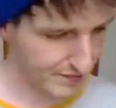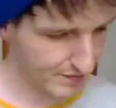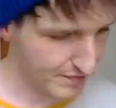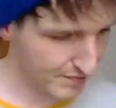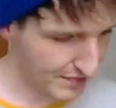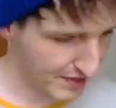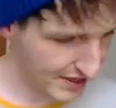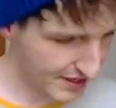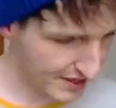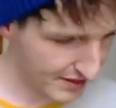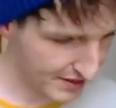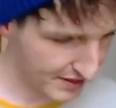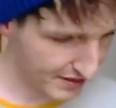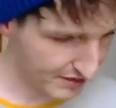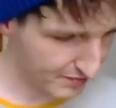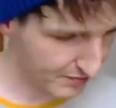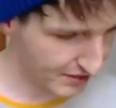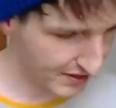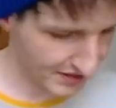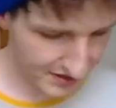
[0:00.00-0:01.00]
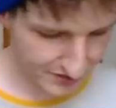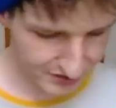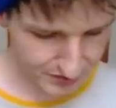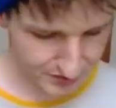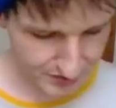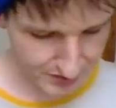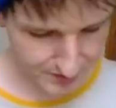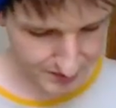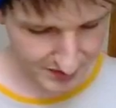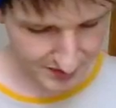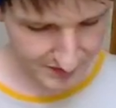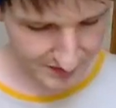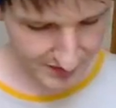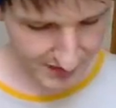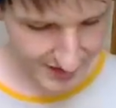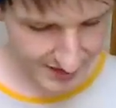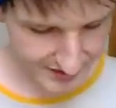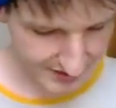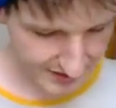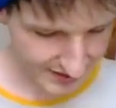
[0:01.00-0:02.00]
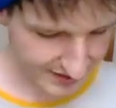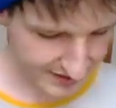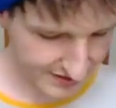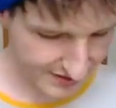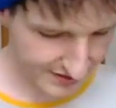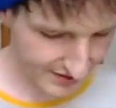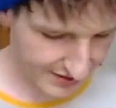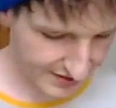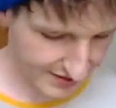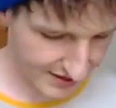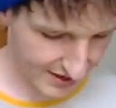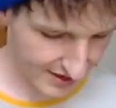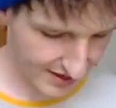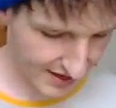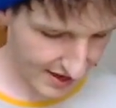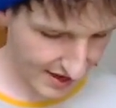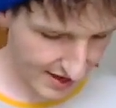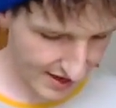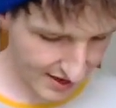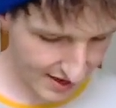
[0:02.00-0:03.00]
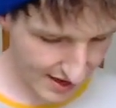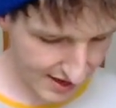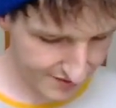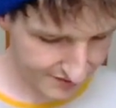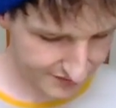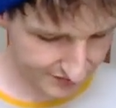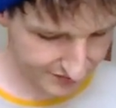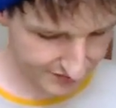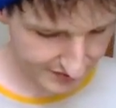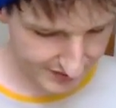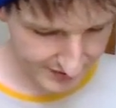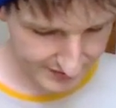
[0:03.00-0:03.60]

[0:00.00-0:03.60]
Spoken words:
B natural, B flat, and F.